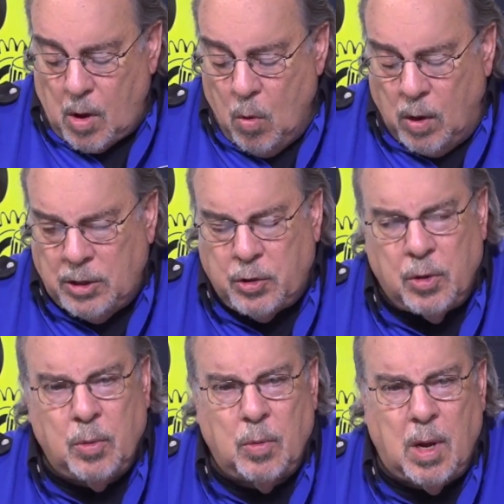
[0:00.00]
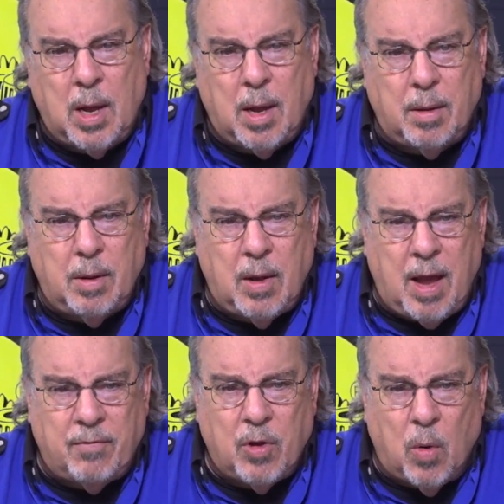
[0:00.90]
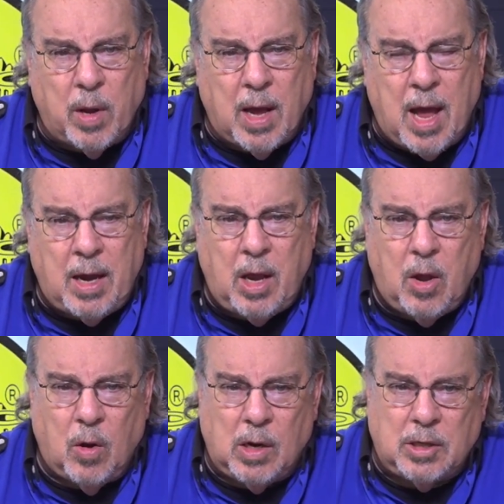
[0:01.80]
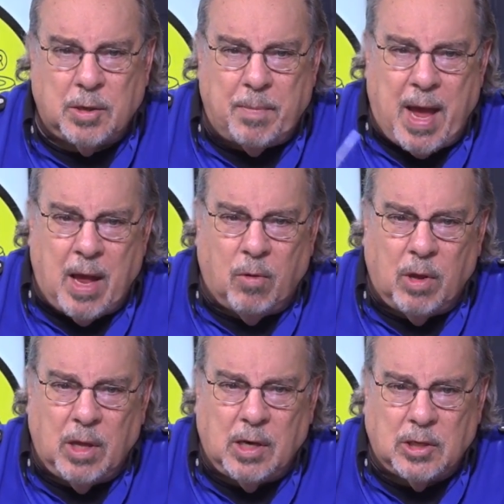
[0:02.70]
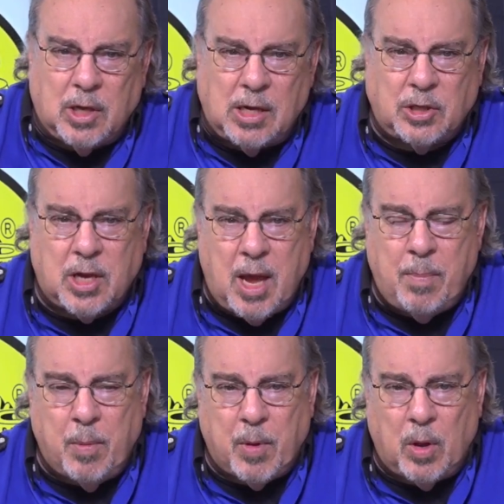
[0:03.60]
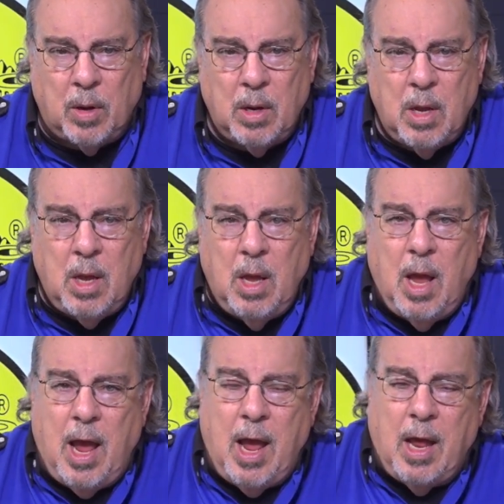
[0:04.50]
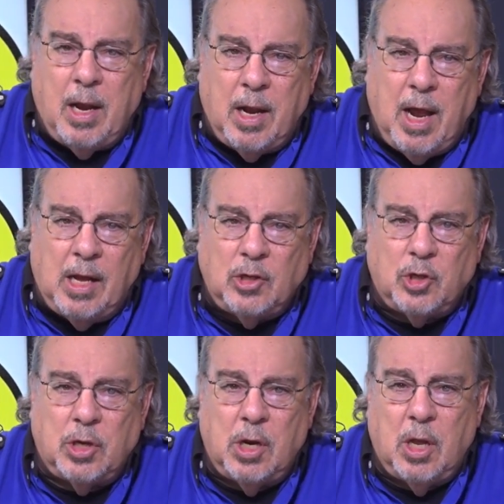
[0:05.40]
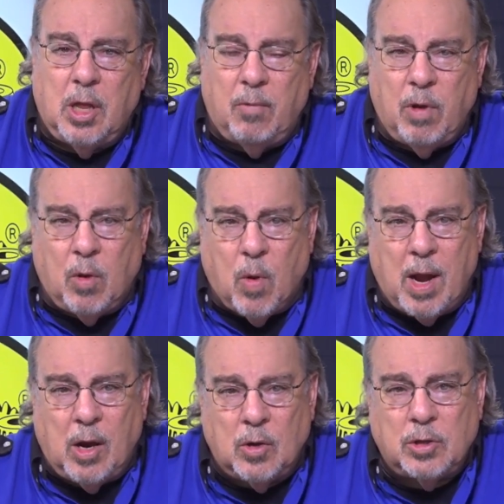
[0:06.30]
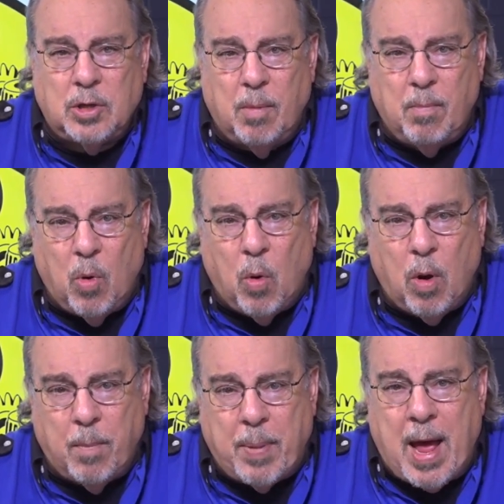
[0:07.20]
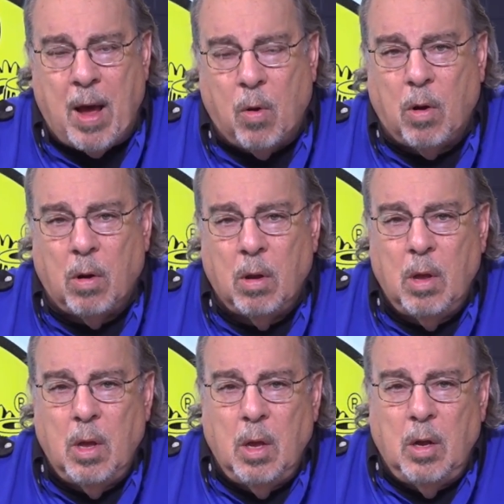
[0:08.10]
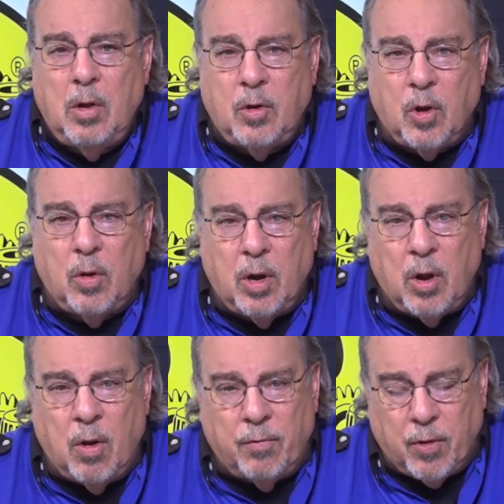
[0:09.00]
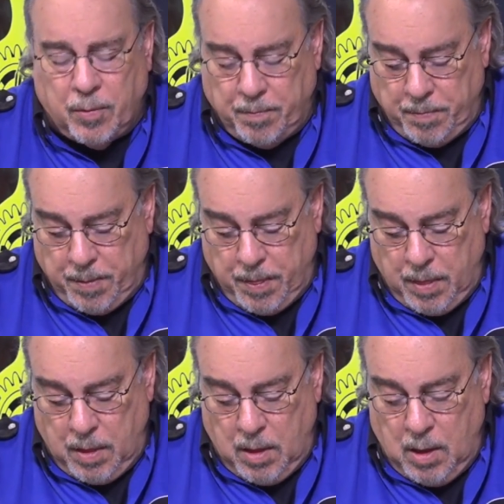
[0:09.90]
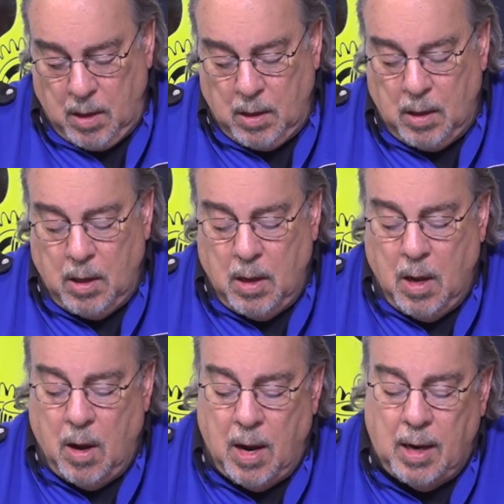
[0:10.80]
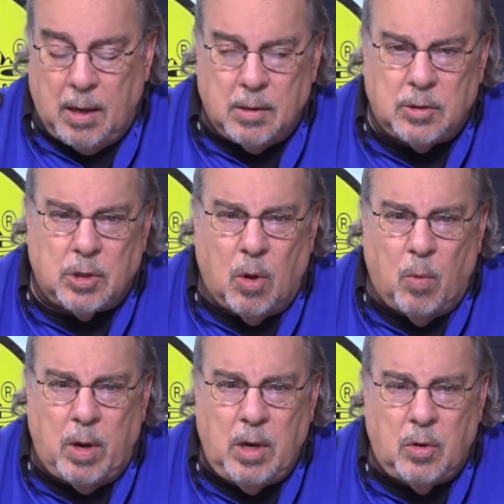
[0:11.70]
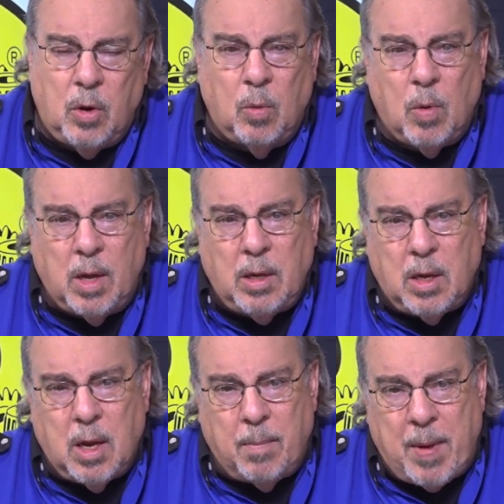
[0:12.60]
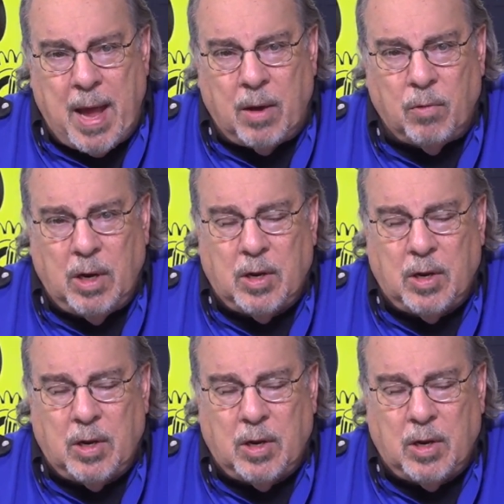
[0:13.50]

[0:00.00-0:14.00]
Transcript: what you have going on here is a battery that is less capable and an engine that requires more power to turn it over. All right, so what do? Well, you get a battery